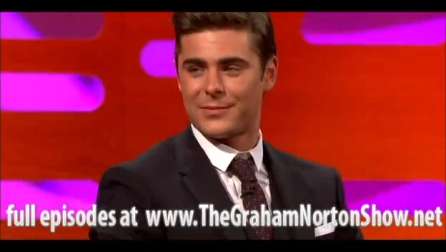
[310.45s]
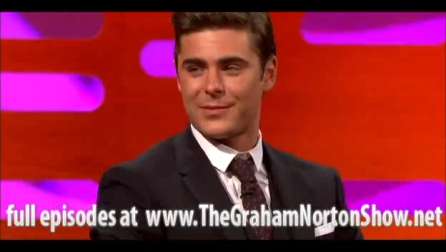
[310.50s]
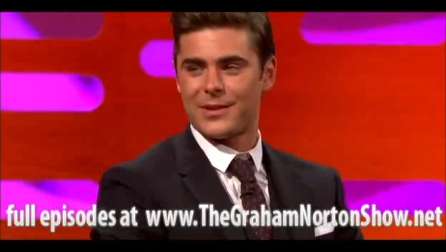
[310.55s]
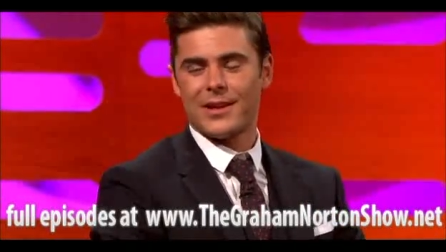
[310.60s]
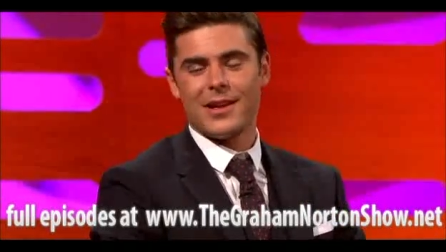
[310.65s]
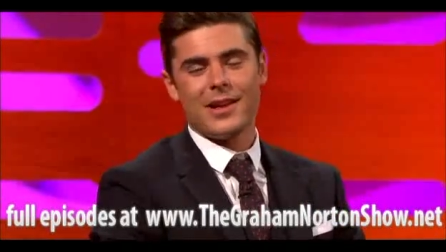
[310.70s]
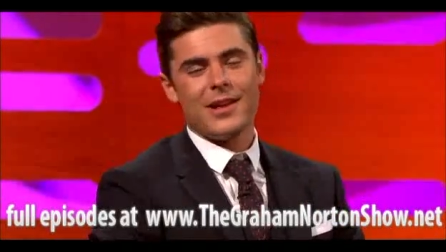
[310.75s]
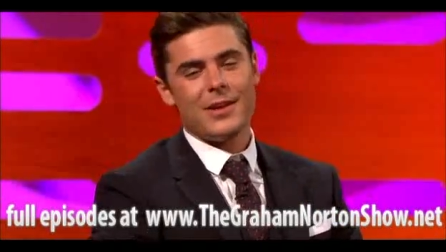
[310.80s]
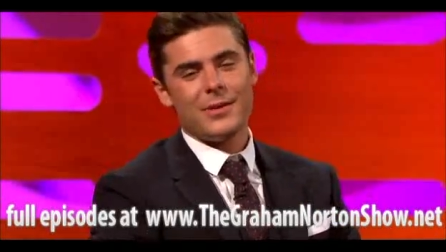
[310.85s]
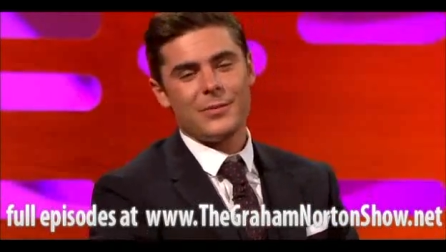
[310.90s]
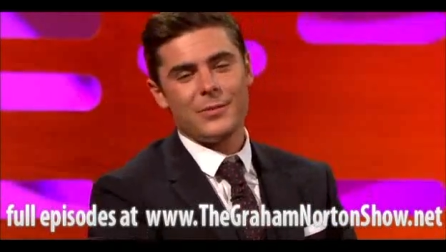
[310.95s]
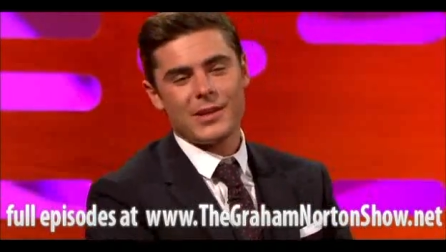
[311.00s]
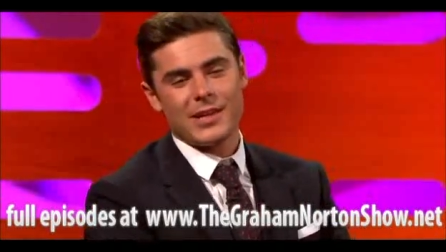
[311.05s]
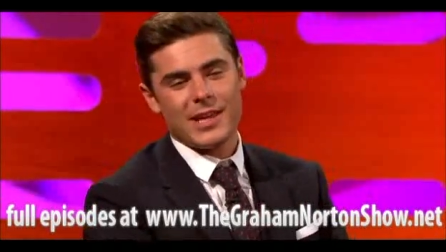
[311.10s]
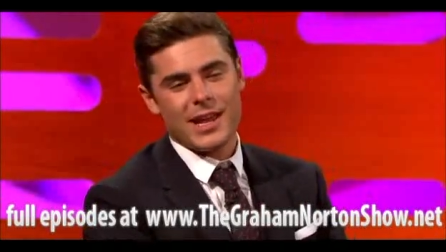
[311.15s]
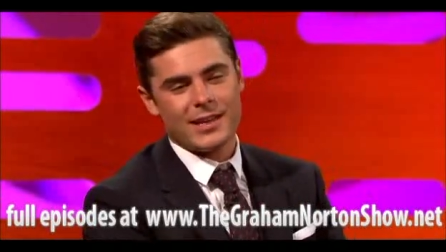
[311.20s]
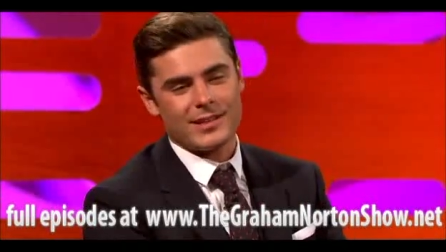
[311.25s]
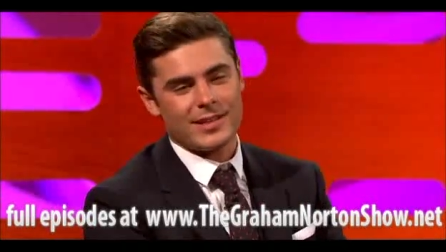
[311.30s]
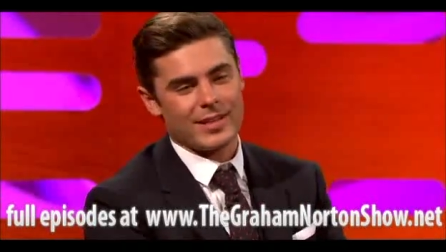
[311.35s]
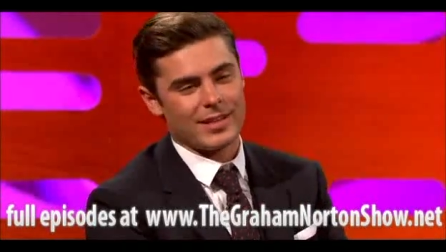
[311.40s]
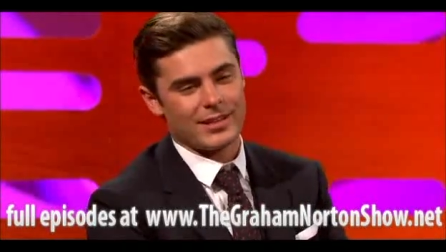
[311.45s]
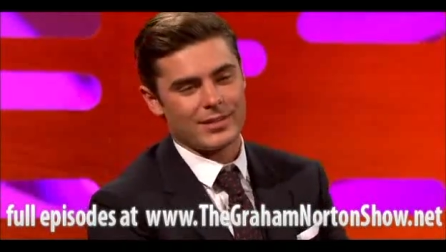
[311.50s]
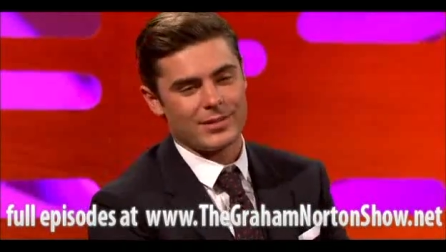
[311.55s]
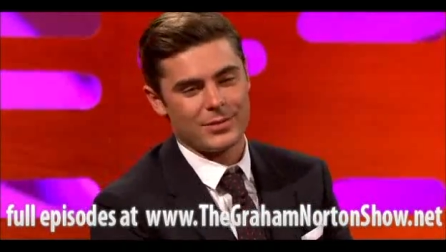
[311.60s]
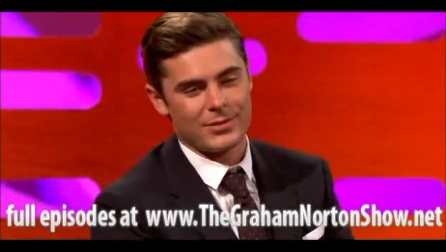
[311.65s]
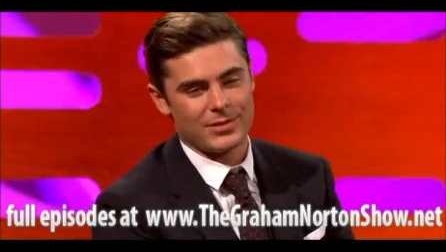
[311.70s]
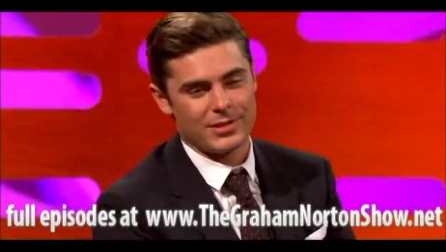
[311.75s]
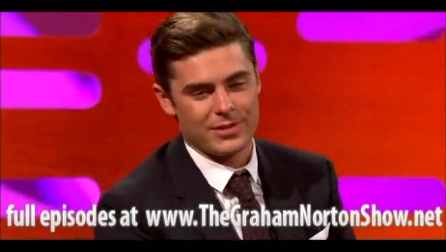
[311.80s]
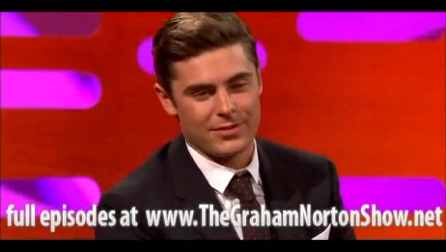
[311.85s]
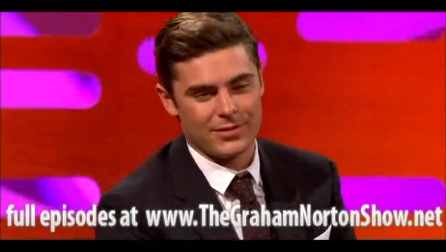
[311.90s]
But we can't take it
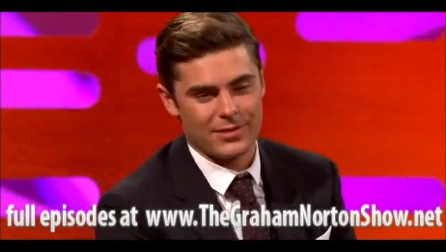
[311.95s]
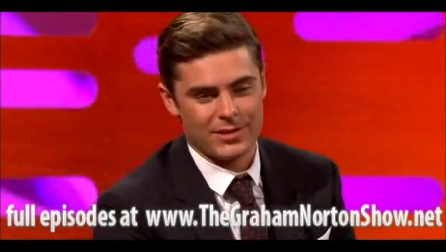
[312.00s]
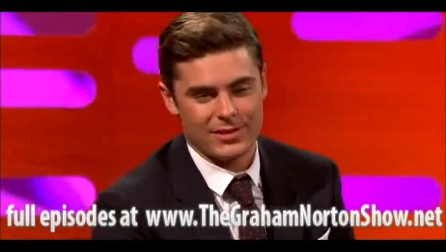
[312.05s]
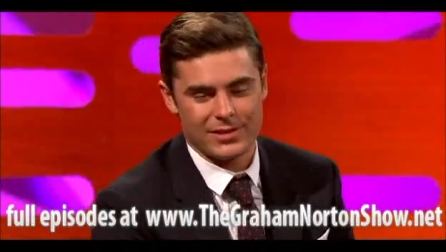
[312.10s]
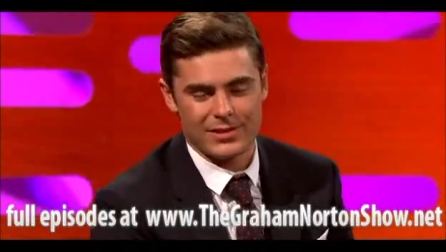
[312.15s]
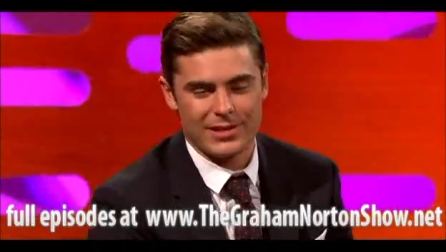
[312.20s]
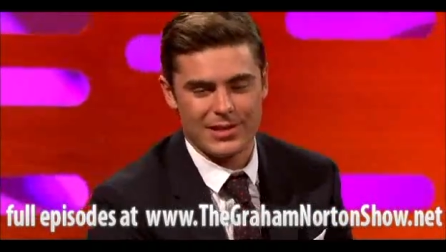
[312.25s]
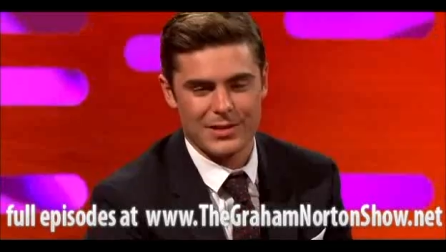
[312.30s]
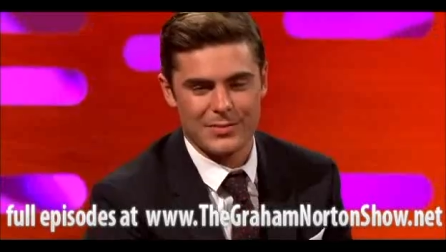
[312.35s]
too seriously.